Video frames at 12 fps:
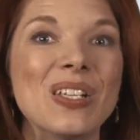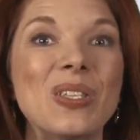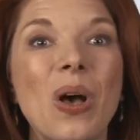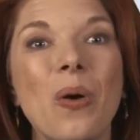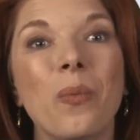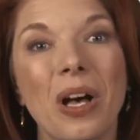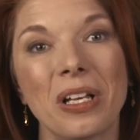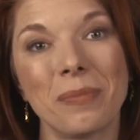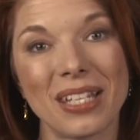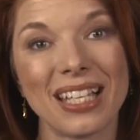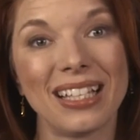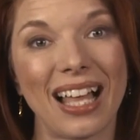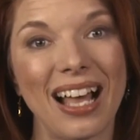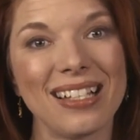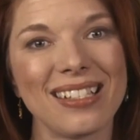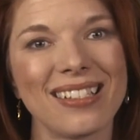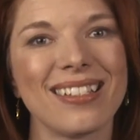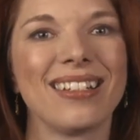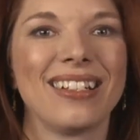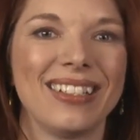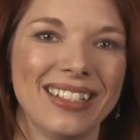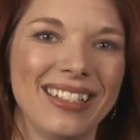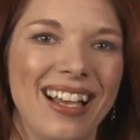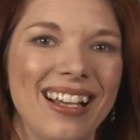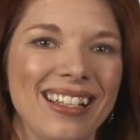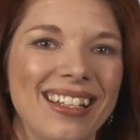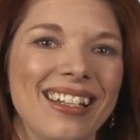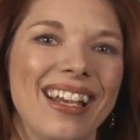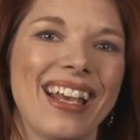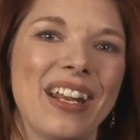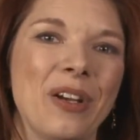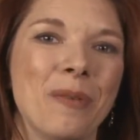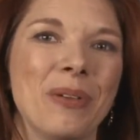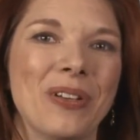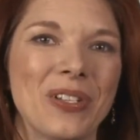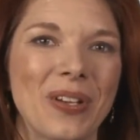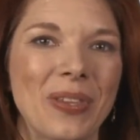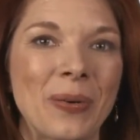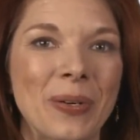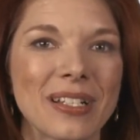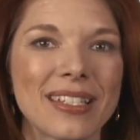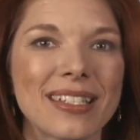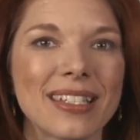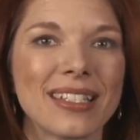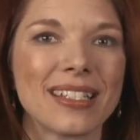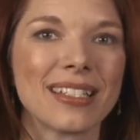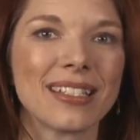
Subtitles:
So welcome to the class, good luck, and I hope you enjoy the course.